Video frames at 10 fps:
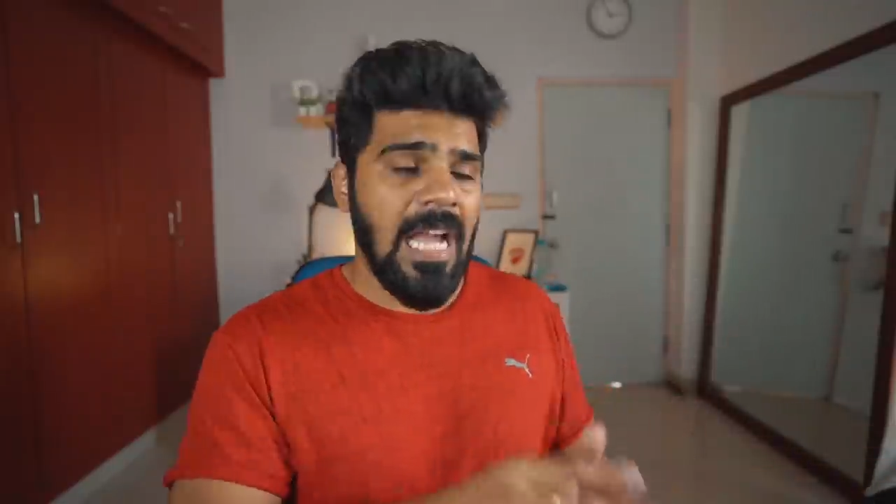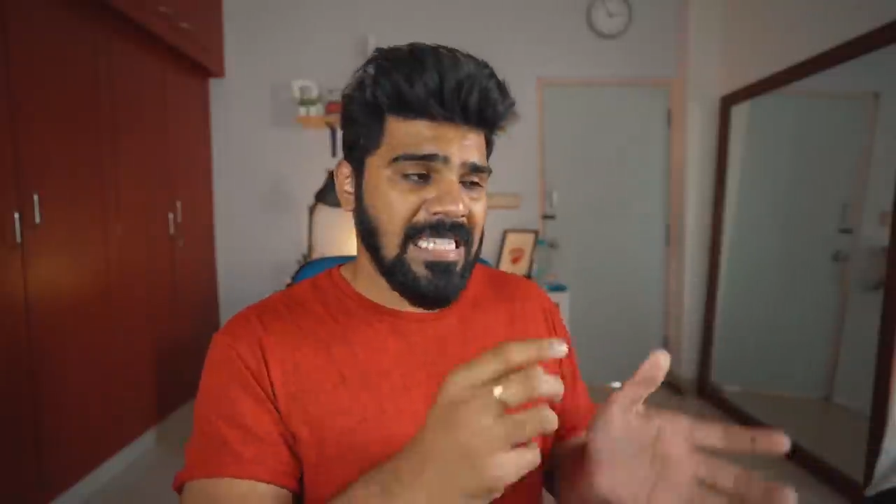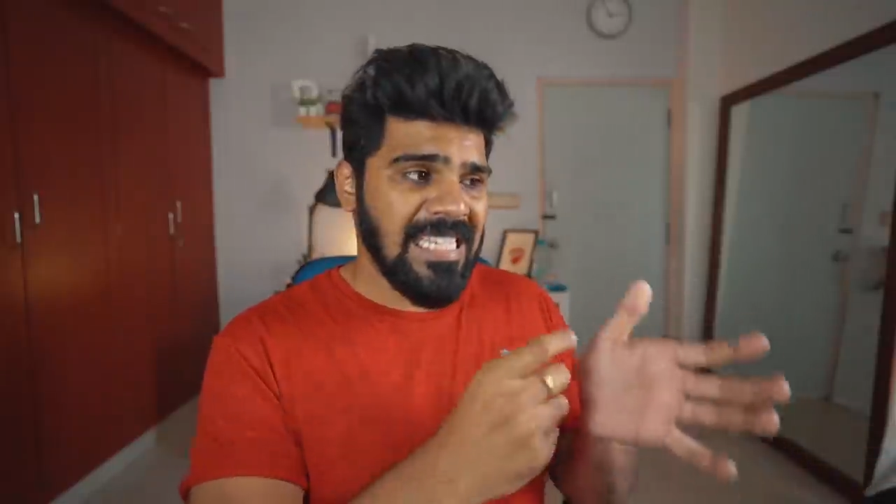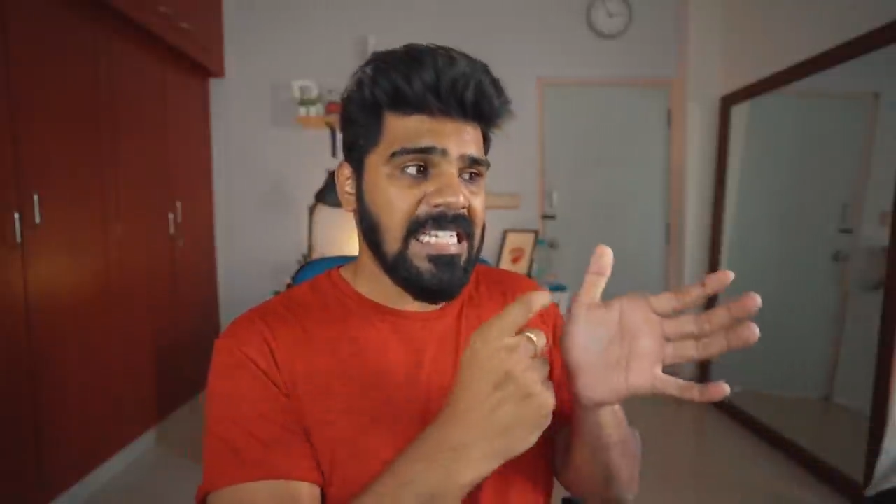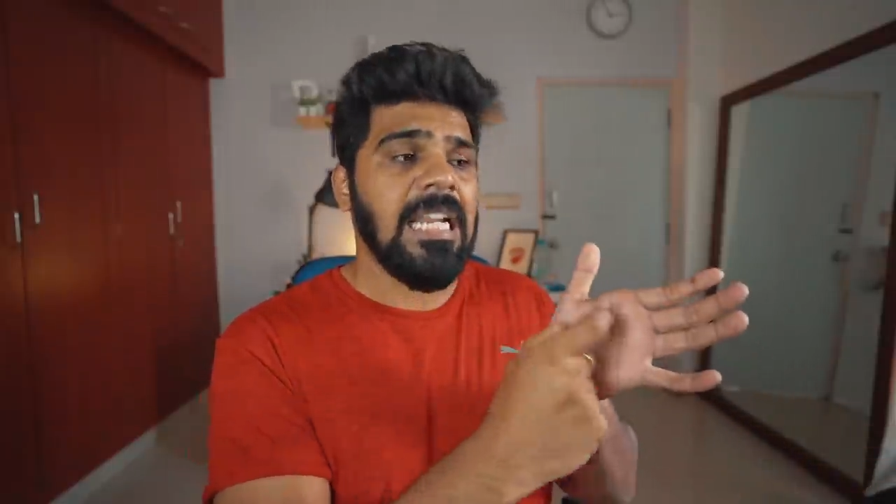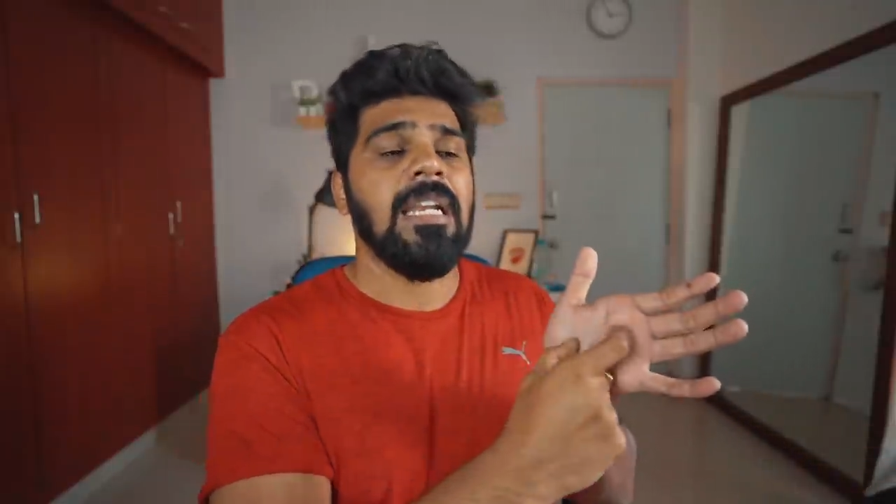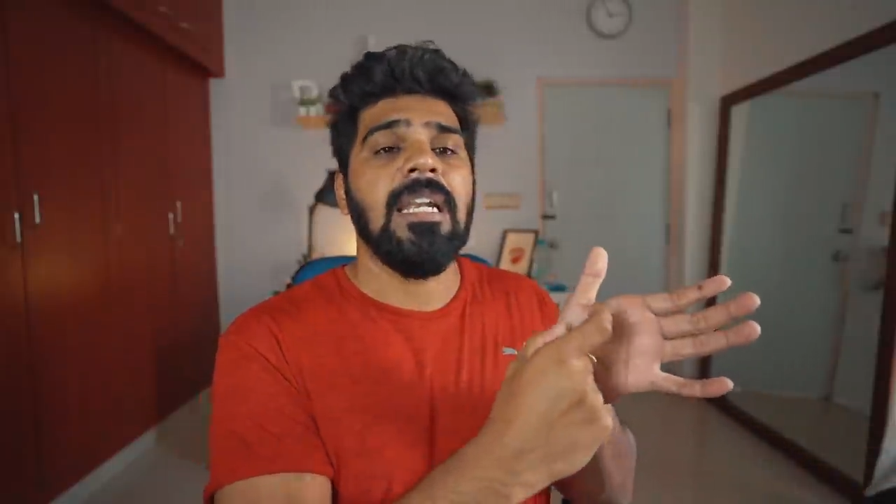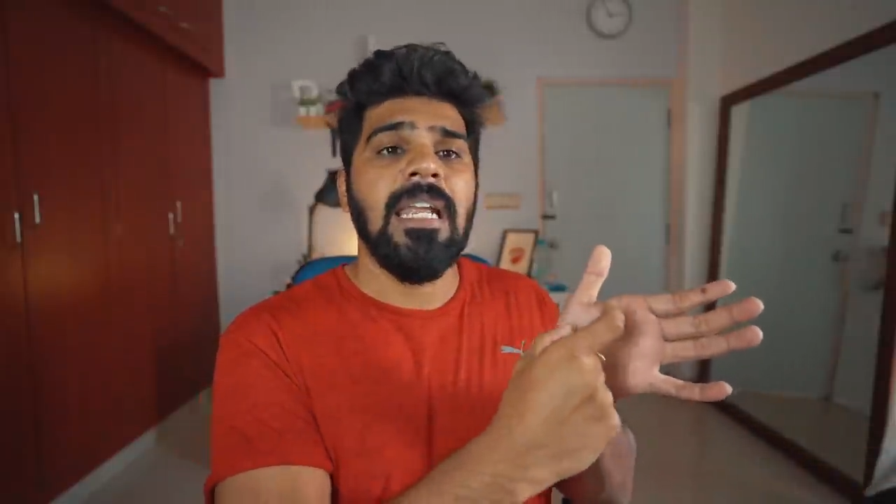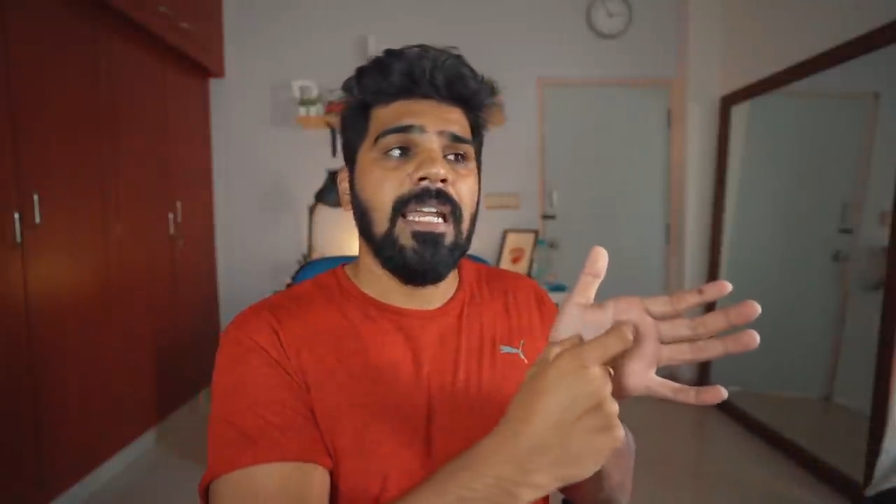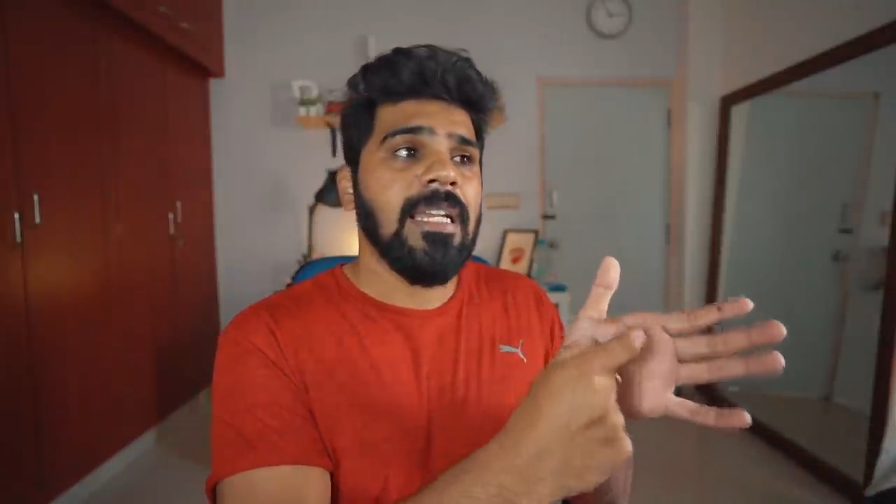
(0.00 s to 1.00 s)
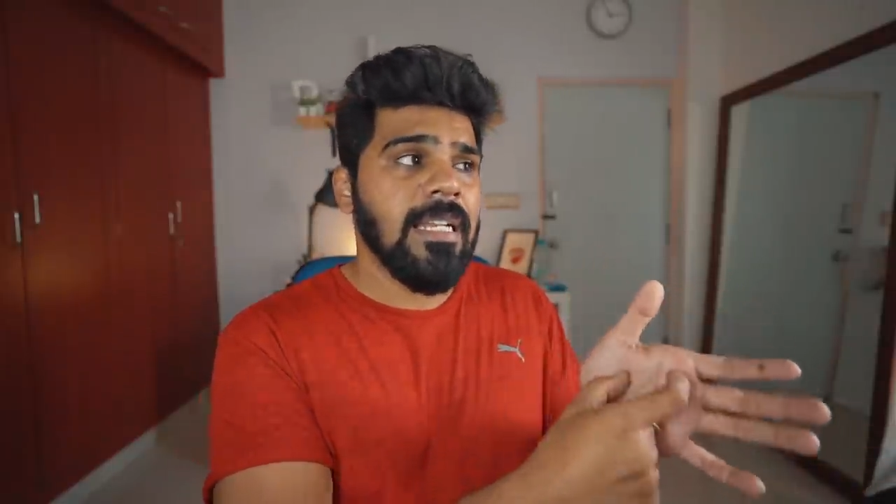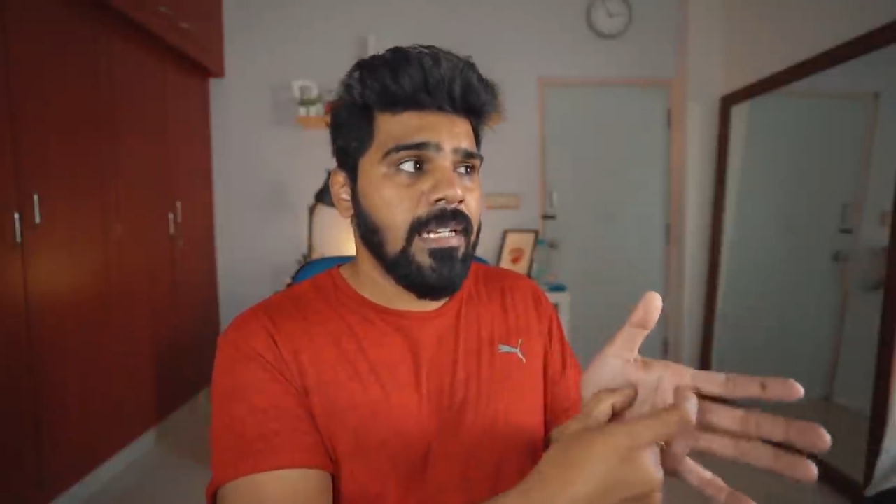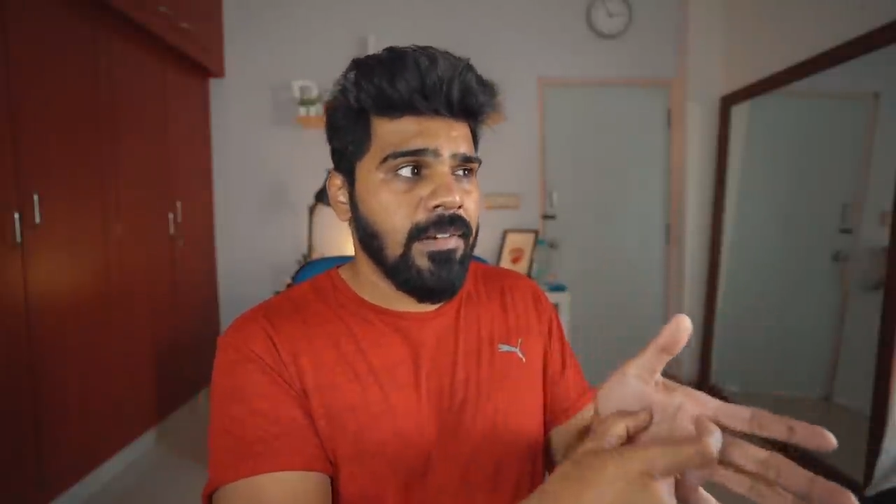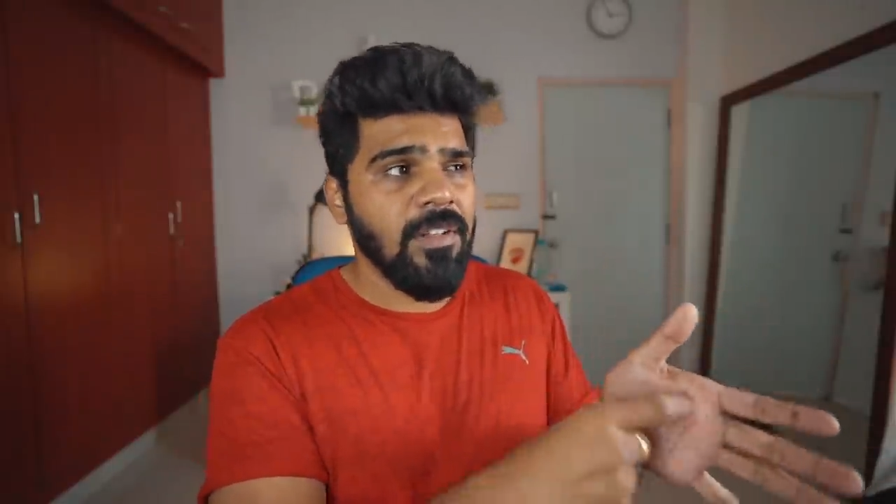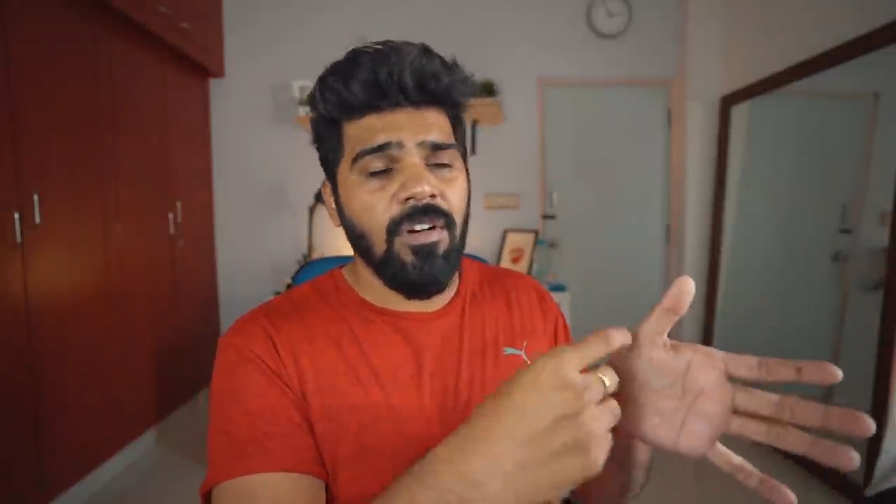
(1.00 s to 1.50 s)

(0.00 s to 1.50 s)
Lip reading: I just write taking delivery